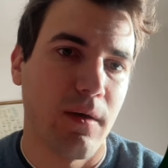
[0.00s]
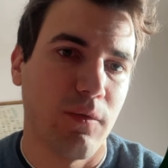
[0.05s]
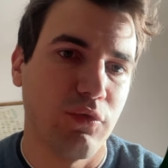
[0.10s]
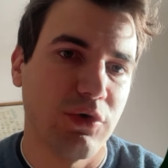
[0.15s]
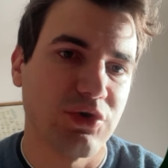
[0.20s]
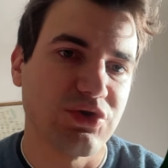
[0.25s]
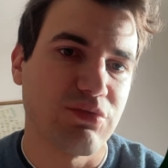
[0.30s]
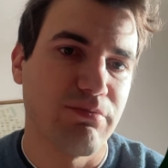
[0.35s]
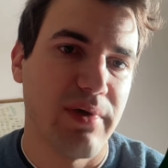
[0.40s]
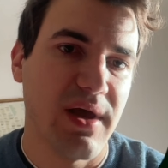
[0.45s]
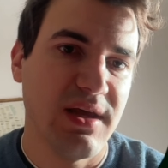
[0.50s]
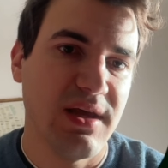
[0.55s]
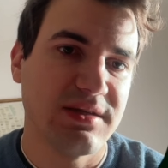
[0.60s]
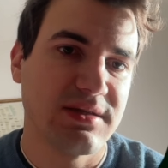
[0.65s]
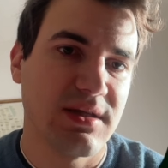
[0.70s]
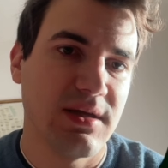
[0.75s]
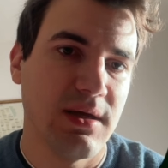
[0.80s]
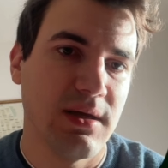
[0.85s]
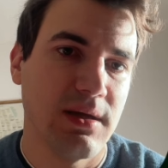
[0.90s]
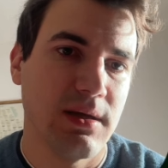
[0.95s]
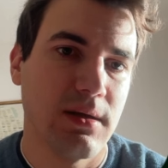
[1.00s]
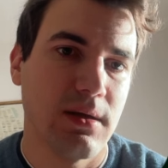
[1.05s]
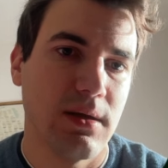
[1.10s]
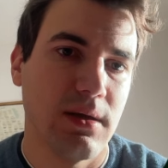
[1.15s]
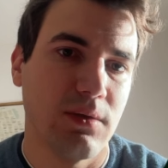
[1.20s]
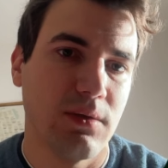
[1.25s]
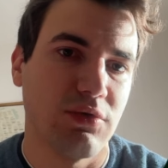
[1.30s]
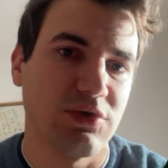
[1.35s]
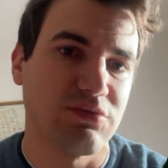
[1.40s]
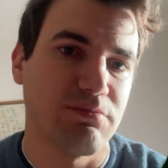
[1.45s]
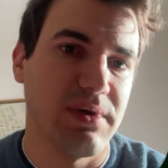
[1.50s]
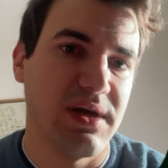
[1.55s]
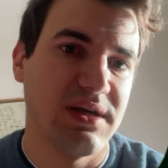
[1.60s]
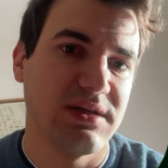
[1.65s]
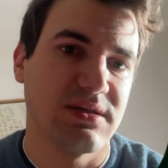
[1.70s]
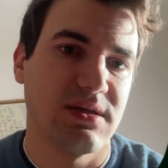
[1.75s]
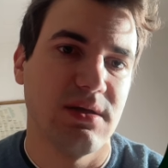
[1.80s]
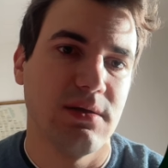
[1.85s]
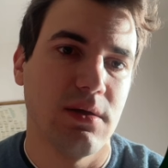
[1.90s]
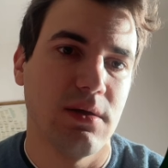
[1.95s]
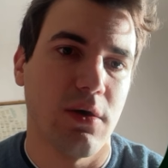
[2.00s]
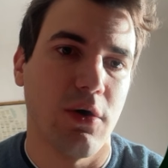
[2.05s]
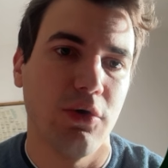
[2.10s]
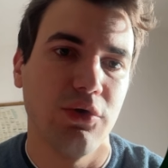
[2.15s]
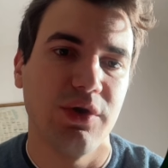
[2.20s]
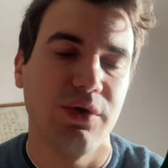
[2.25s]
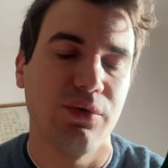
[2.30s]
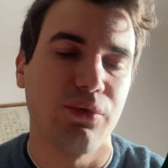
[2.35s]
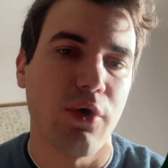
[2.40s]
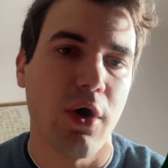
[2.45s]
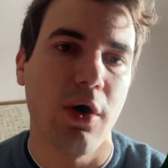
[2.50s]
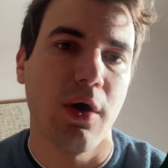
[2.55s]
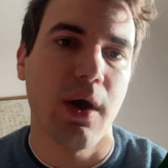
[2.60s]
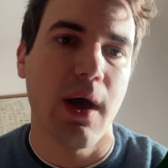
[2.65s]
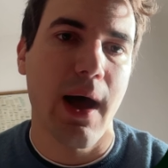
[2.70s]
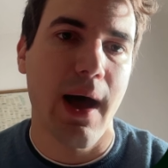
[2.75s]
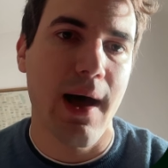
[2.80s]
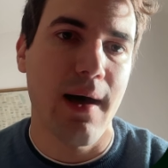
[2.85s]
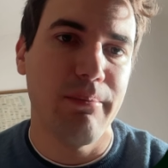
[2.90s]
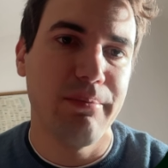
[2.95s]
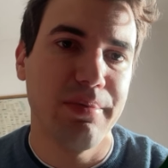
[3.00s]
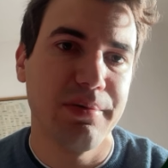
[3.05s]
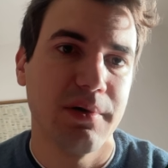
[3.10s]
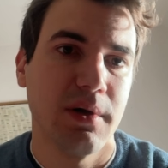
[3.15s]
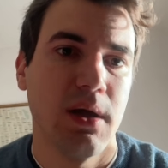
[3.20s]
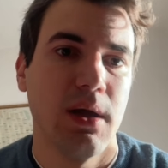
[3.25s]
was pasted, it was pasted on the wrong app,